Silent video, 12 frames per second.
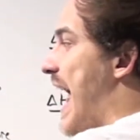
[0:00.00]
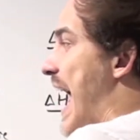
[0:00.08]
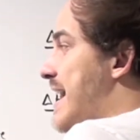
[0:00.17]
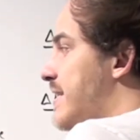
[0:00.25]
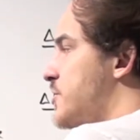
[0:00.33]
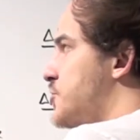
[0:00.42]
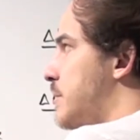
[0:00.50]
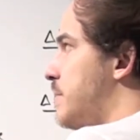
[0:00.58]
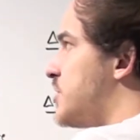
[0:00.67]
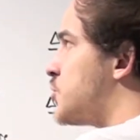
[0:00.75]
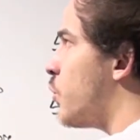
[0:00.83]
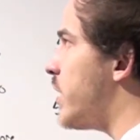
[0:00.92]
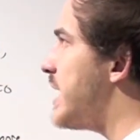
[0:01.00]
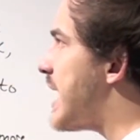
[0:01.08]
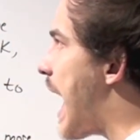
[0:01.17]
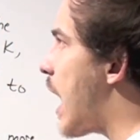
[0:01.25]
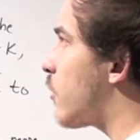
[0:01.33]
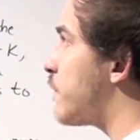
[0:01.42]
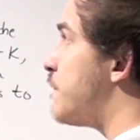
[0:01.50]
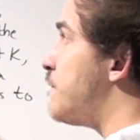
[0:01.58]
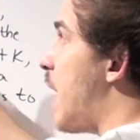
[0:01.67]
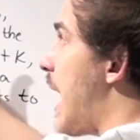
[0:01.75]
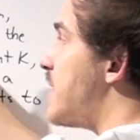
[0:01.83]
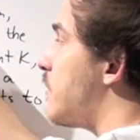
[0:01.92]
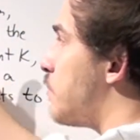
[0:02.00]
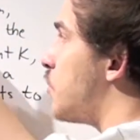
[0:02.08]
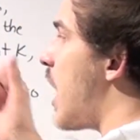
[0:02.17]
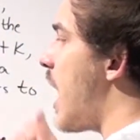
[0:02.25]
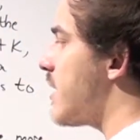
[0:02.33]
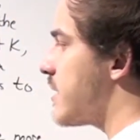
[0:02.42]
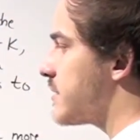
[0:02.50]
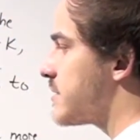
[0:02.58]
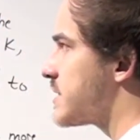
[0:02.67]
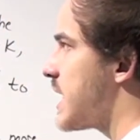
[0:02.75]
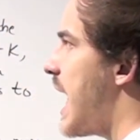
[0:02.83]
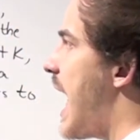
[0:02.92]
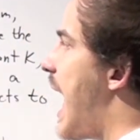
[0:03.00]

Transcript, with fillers: energy between our final products